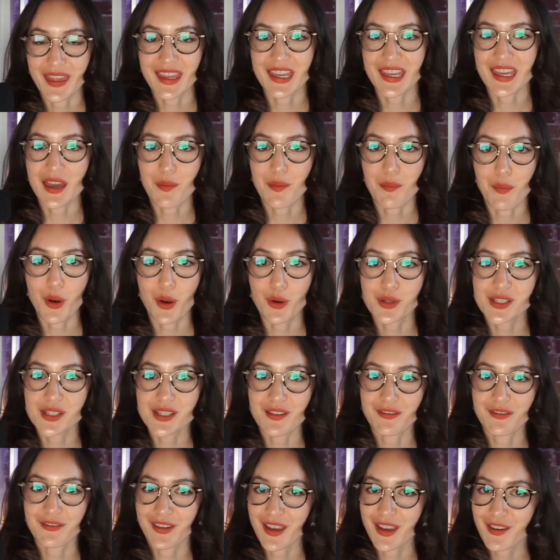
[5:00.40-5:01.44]
the most
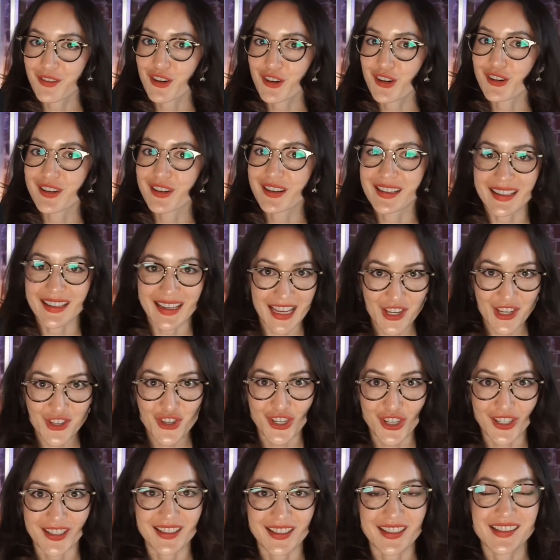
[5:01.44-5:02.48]
favored
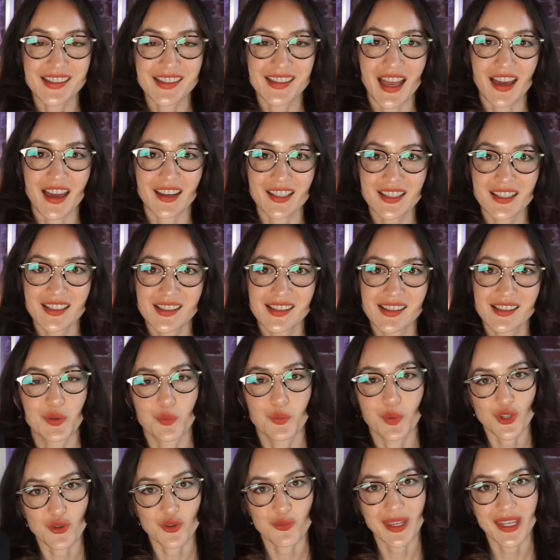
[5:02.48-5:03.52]
nation status,
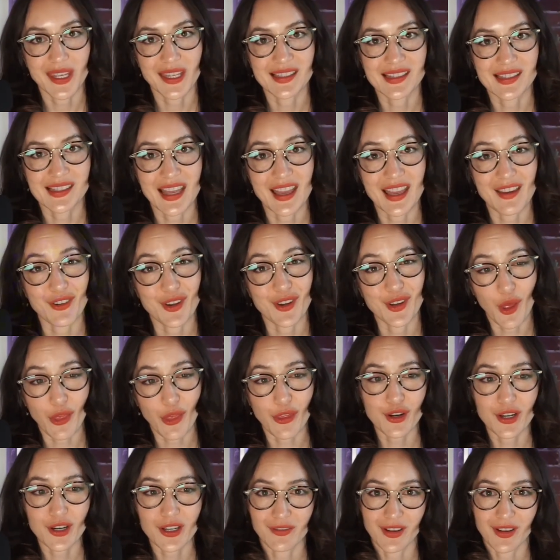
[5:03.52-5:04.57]
which means if
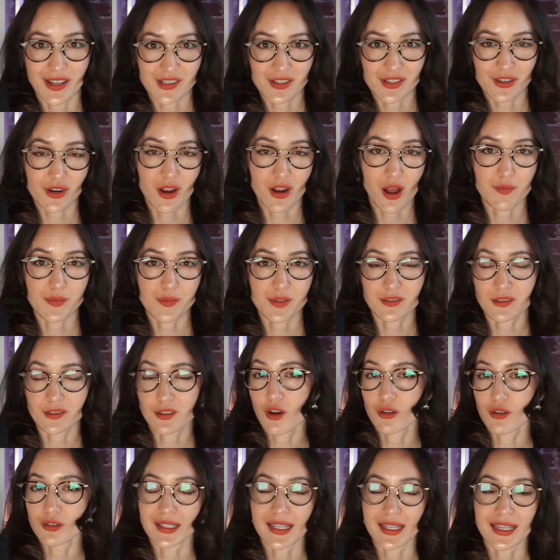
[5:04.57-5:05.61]
another investor comes
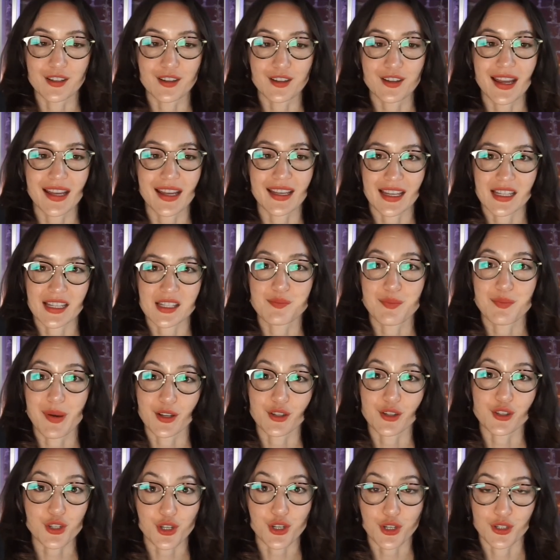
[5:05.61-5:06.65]
along later and gets
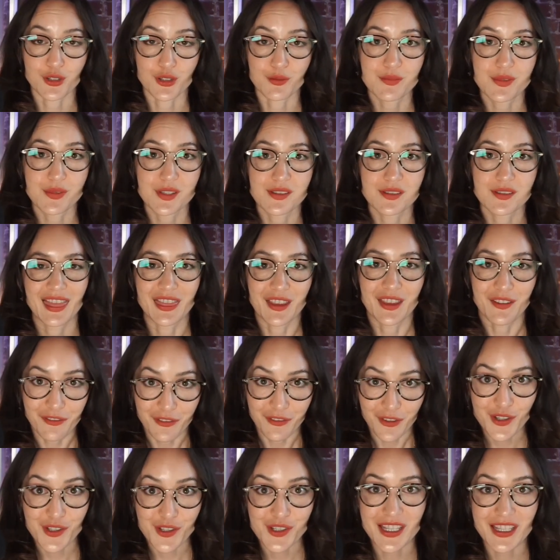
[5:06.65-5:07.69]
better terms, the
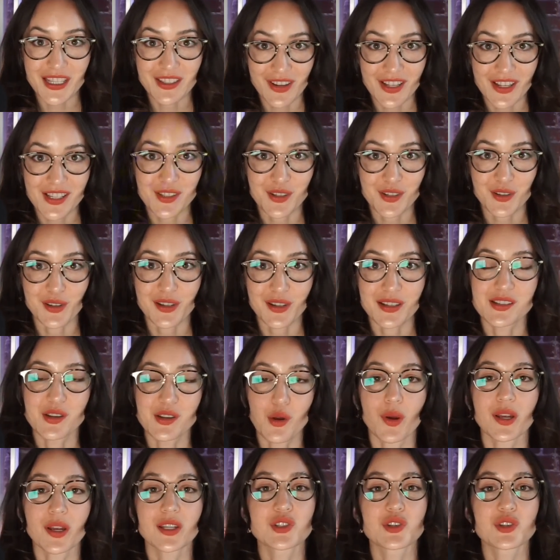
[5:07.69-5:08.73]
first investor is
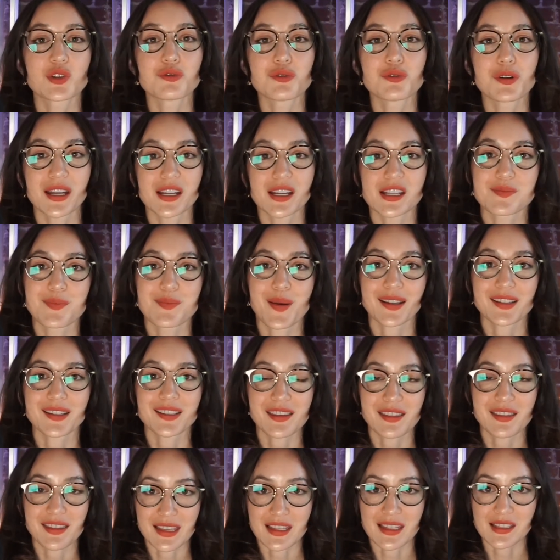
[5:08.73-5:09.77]
going to expect
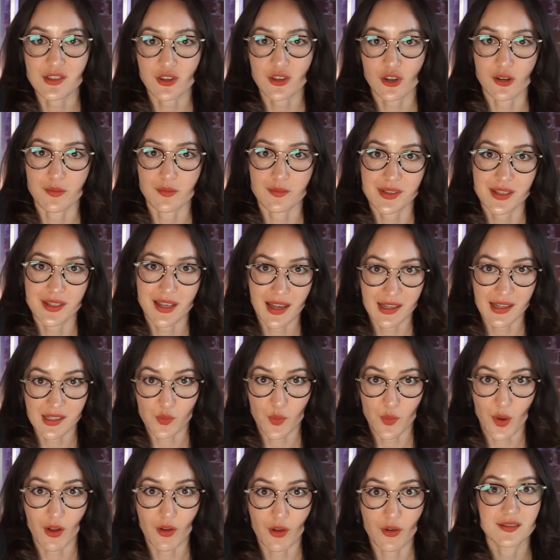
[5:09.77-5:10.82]
these terms as
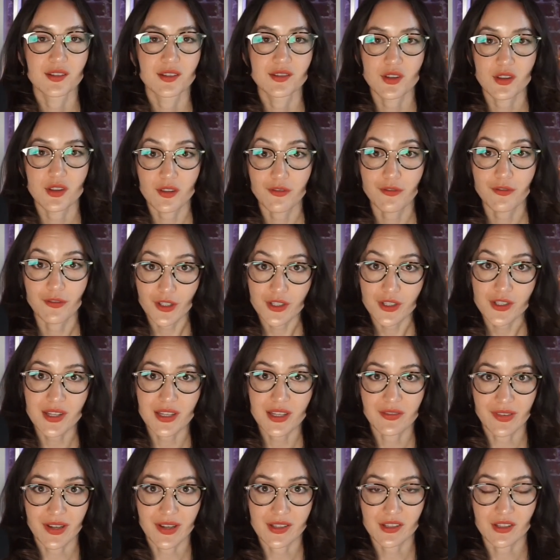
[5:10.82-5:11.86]
well. So the first
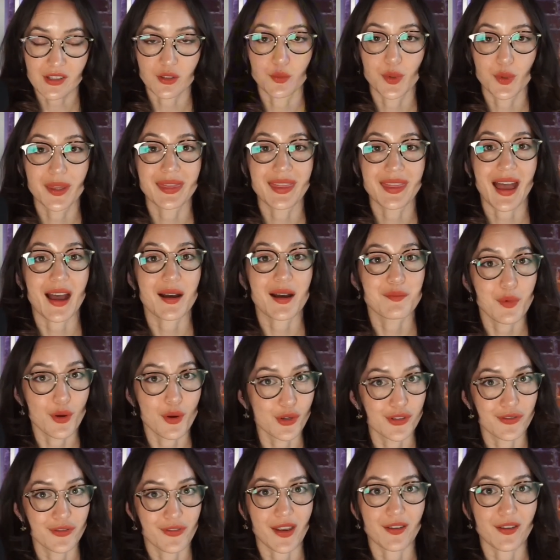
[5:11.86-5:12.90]
investor with that
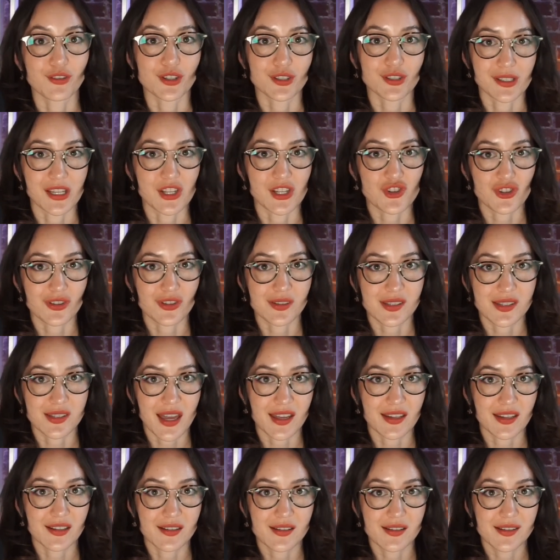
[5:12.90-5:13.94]
most favored nation
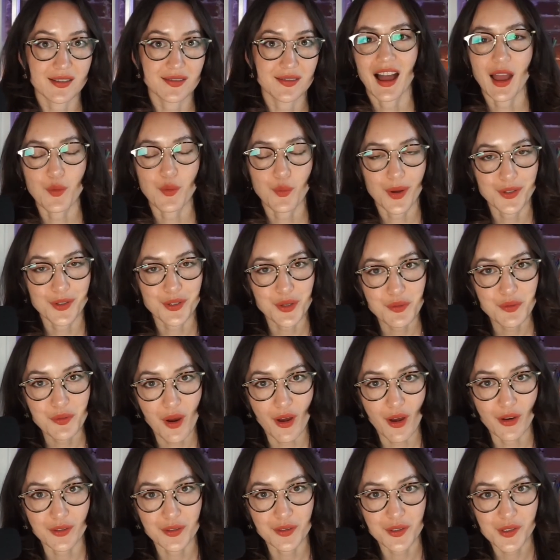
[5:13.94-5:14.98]
status. I want to
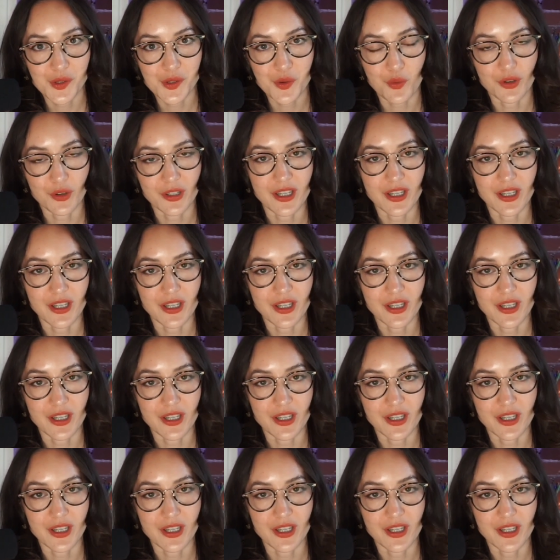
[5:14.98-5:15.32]
underscore